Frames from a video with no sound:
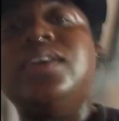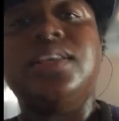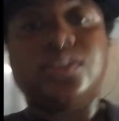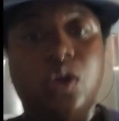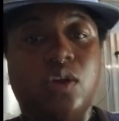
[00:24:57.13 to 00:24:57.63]

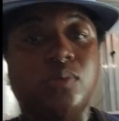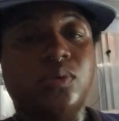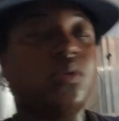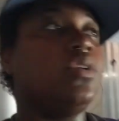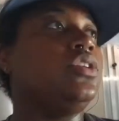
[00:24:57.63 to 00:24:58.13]
It's
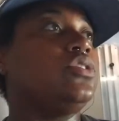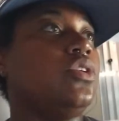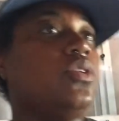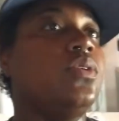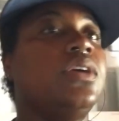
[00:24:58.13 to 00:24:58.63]
horrible.
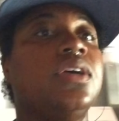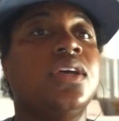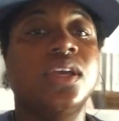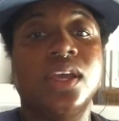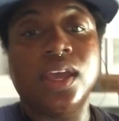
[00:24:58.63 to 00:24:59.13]
So
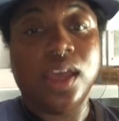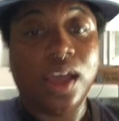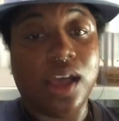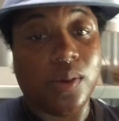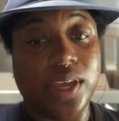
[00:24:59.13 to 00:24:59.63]

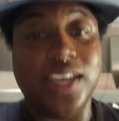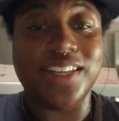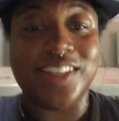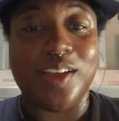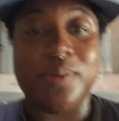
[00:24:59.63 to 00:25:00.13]
I will
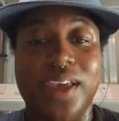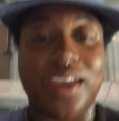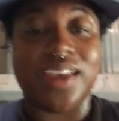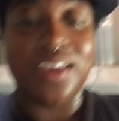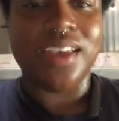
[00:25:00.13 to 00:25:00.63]
hit y'all
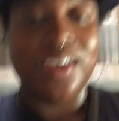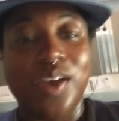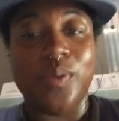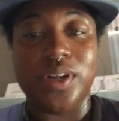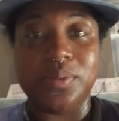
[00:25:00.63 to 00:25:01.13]
back
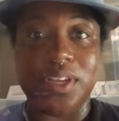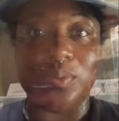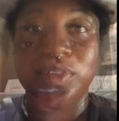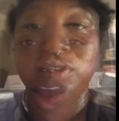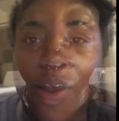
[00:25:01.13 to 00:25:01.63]
when I'm done
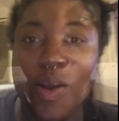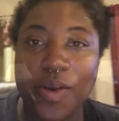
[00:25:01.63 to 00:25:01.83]
with the route.